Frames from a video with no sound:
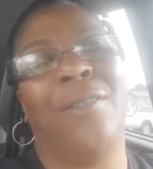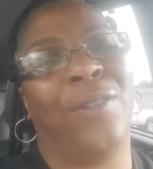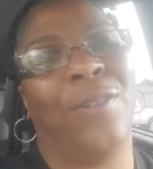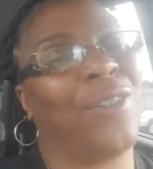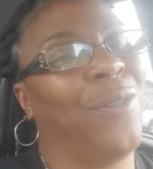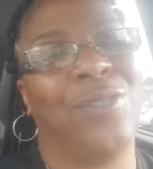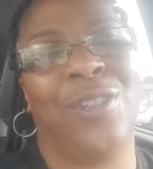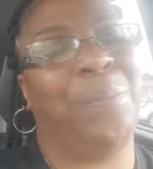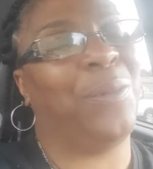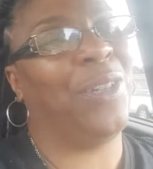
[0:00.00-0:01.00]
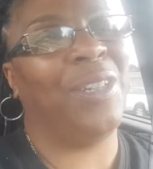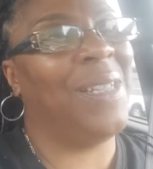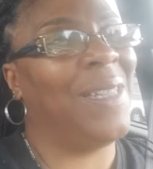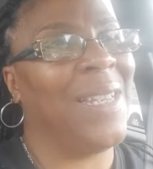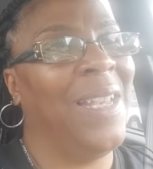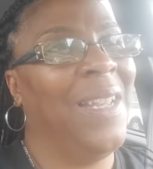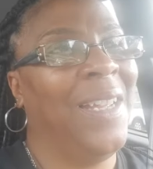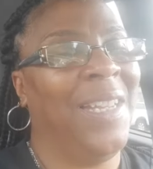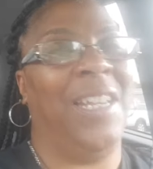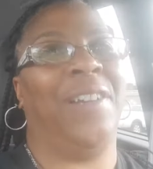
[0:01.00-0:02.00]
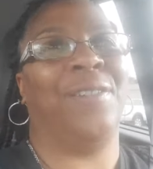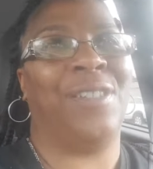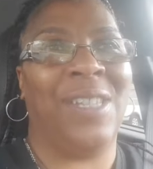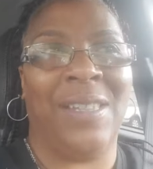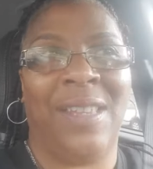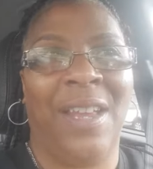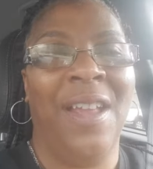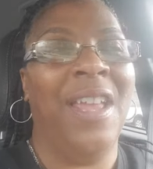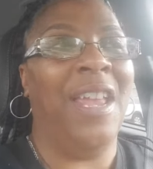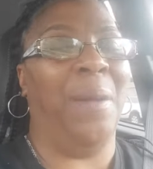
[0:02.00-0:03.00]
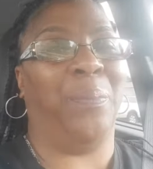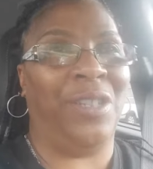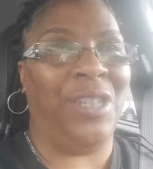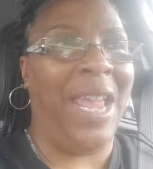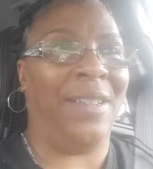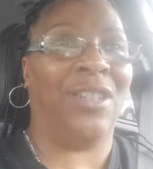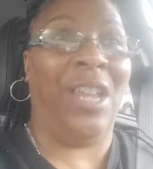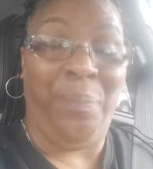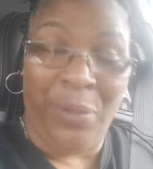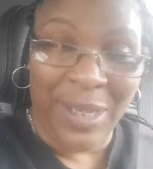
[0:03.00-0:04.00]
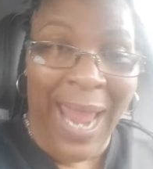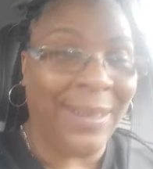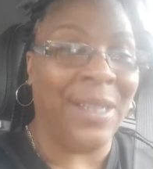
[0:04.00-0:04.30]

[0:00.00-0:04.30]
know it goes deeper than this. And they go sit there and they protecting